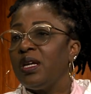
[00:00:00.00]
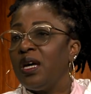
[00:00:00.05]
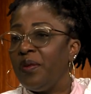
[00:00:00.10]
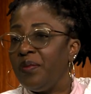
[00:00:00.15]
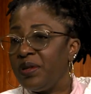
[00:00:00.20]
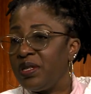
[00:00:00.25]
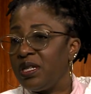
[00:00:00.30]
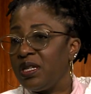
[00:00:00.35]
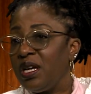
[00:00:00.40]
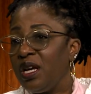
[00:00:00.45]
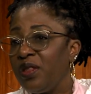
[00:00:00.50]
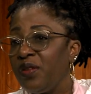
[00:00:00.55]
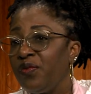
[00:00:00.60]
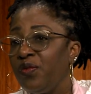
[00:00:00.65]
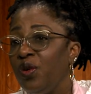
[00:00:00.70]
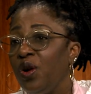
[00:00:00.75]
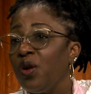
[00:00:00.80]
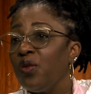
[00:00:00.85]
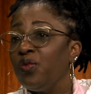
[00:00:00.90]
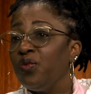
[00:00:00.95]
coming together
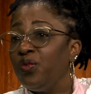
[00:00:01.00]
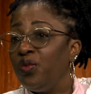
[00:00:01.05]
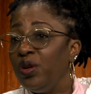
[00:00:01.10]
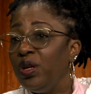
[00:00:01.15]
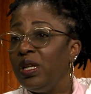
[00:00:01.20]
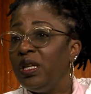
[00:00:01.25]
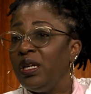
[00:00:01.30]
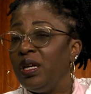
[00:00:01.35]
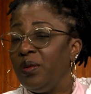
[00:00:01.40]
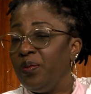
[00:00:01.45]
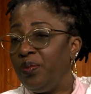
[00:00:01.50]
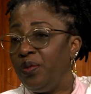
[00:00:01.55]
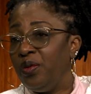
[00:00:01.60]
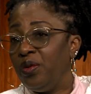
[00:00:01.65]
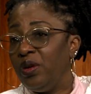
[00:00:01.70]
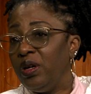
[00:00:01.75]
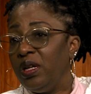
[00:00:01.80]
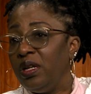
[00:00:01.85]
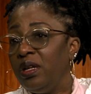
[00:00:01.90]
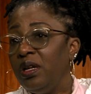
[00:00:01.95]
for a really
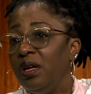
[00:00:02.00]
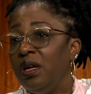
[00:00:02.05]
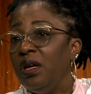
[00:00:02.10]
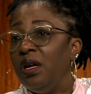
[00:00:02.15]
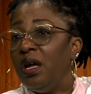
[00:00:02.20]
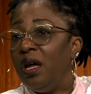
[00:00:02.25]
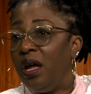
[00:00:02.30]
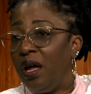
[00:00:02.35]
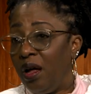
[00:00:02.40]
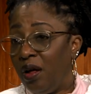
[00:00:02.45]
important mm -hmm.